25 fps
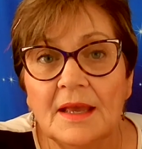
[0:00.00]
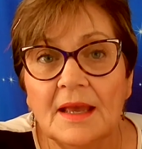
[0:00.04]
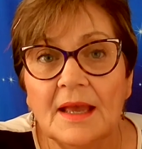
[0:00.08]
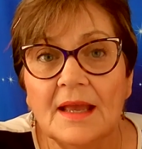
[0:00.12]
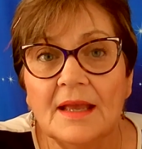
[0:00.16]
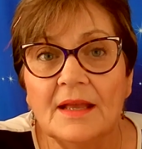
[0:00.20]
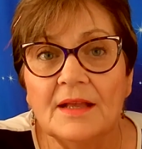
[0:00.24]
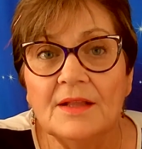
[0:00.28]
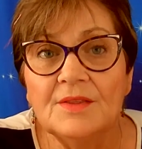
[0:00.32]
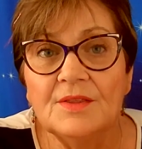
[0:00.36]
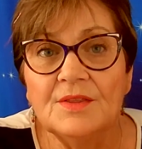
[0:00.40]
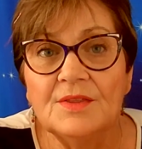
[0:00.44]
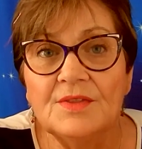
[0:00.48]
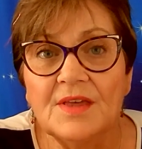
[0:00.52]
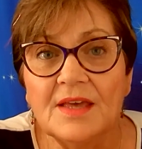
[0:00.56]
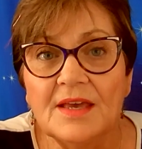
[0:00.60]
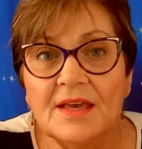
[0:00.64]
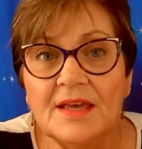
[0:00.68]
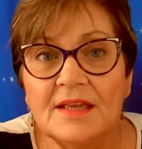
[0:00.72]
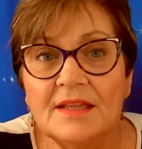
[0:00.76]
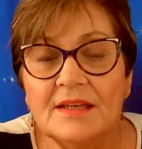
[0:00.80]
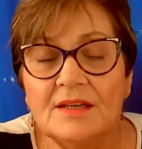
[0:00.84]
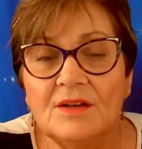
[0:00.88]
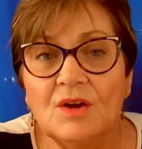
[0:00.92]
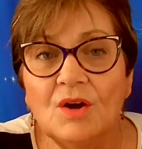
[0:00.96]
and
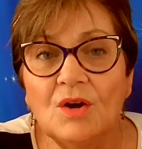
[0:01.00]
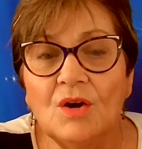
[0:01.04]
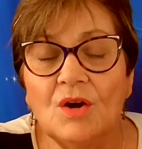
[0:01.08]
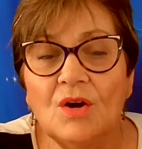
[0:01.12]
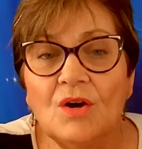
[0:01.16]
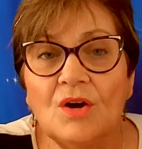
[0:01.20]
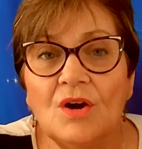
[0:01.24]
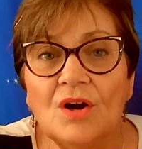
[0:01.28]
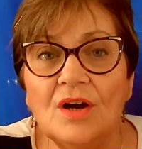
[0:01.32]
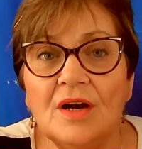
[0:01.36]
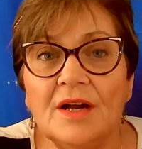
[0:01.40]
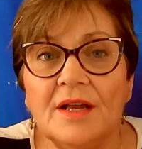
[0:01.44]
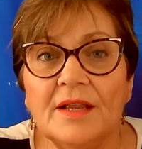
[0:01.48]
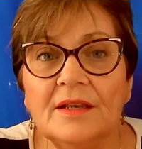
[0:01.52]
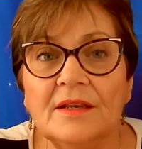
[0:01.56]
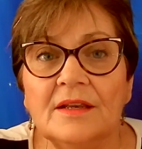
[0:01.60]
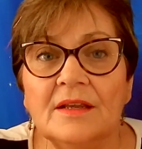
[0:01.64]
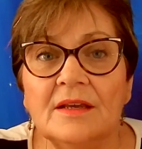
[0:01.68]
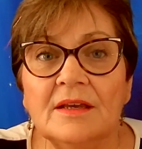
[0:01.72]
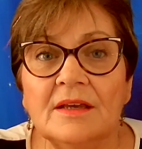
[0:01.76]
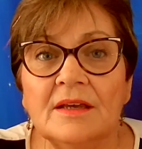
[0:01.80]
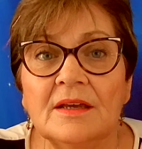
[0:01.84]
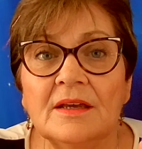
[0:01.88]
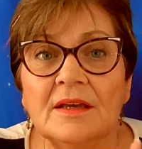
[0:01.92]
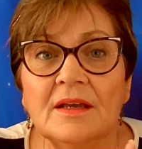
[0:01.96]
then
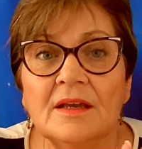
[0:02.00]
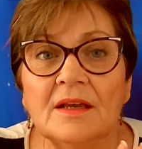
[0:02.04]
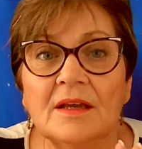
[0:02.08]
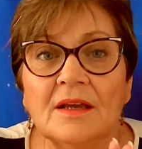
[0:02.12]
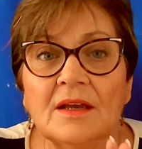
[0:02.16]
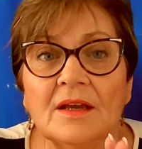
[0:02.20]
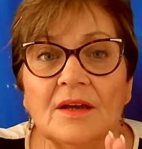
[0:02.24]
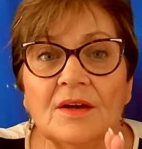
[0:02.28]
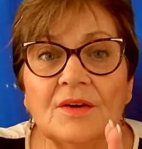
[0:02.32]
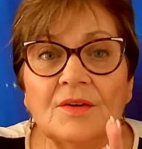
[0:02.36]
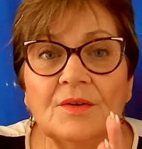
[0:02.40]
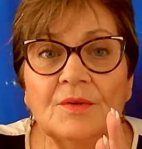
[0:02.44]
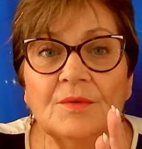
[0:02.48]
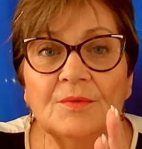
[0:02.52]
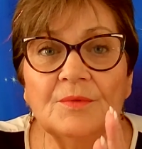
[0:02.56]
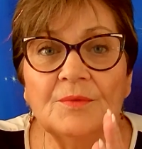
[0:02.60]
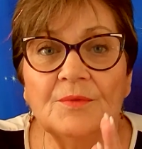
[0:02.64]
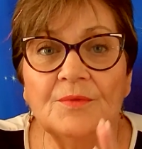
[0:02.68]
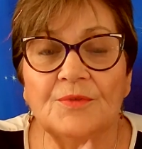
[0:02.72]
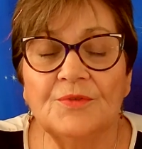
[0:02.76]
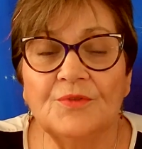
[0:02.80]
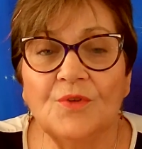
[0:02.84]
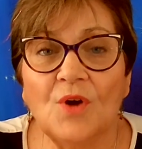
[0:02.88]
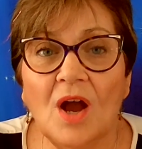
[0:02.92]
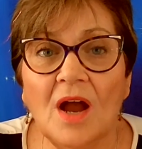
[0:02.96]
on
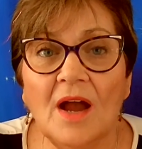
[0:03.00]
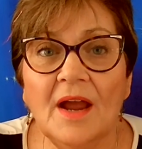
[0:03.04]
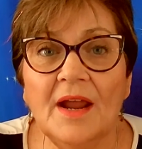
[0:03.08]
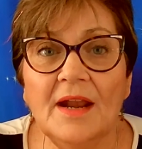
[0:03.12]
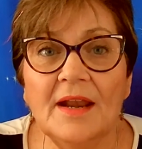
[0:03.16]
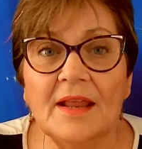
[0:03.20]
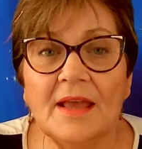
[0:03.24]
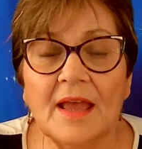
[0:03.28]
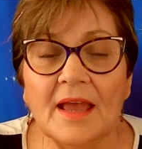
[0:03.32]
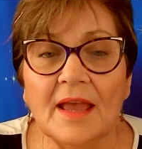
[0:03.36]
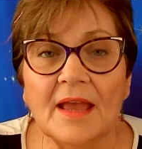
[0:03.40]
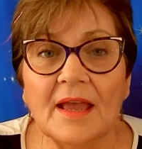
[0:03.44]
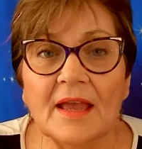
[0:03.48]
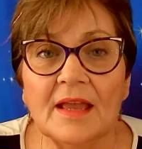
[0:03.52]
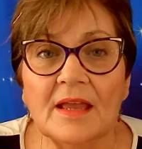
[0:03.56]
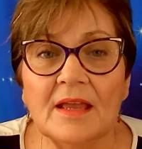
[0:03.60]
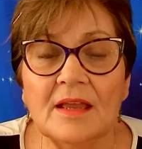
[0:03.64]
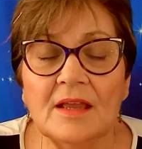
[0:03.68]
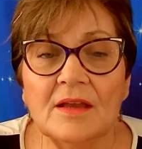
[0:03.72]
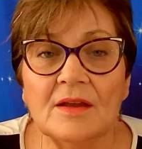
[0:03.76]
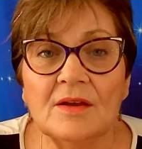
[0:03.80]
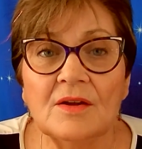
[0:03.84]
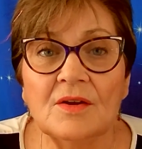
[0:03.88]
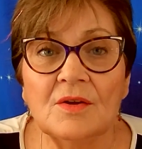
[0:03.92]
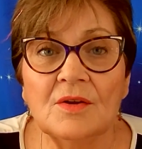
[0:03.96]
Friday,
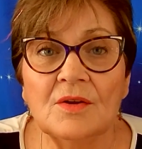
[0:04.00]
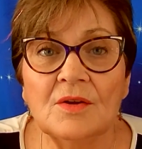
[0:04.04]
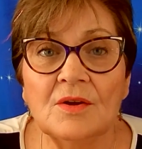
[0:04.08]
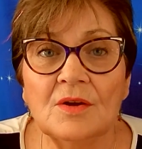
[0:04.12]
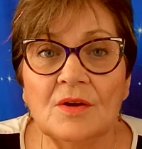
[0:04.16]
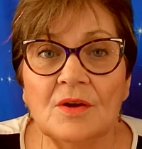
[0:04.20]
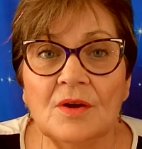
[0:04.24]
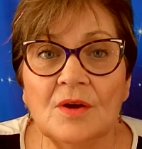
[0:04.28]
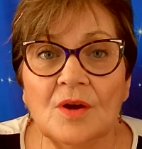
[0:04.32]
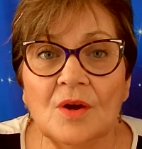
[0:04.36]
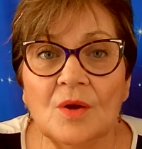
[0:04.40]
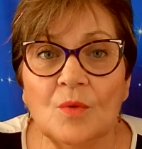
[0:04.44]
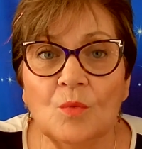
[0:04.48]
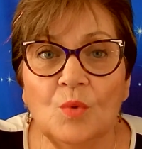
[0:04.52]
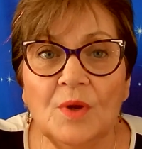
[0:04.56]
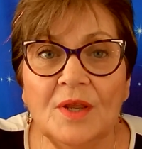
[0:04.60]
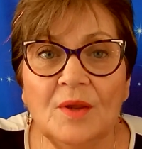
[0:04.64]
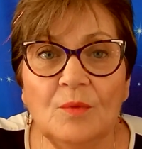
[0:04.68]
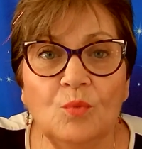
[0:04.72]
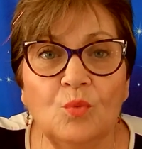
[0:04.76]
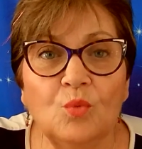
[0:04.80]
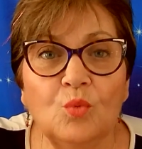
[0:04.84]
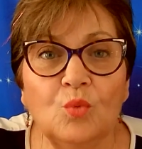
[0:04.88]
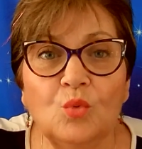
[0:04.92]
we